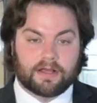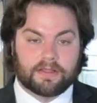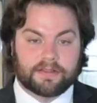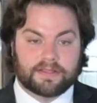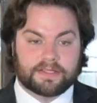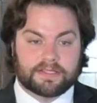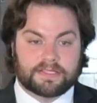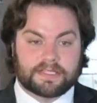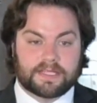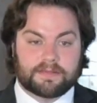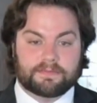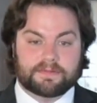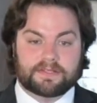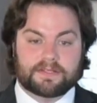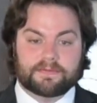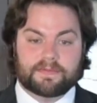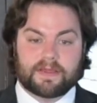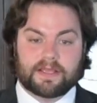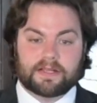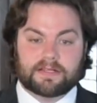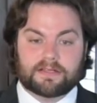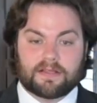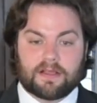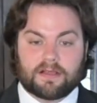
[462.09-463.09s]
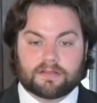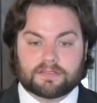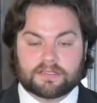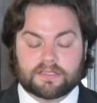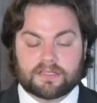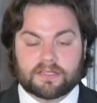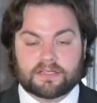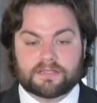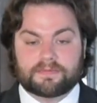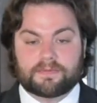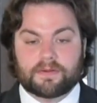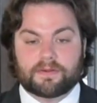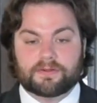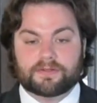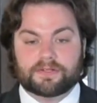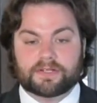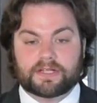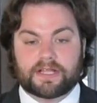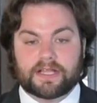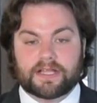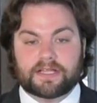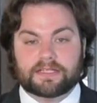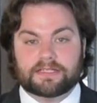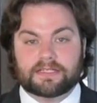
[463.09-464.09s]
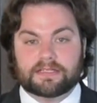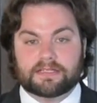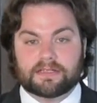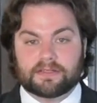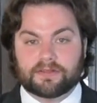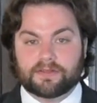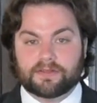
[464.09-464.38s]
This seems to make toxic exposure cases a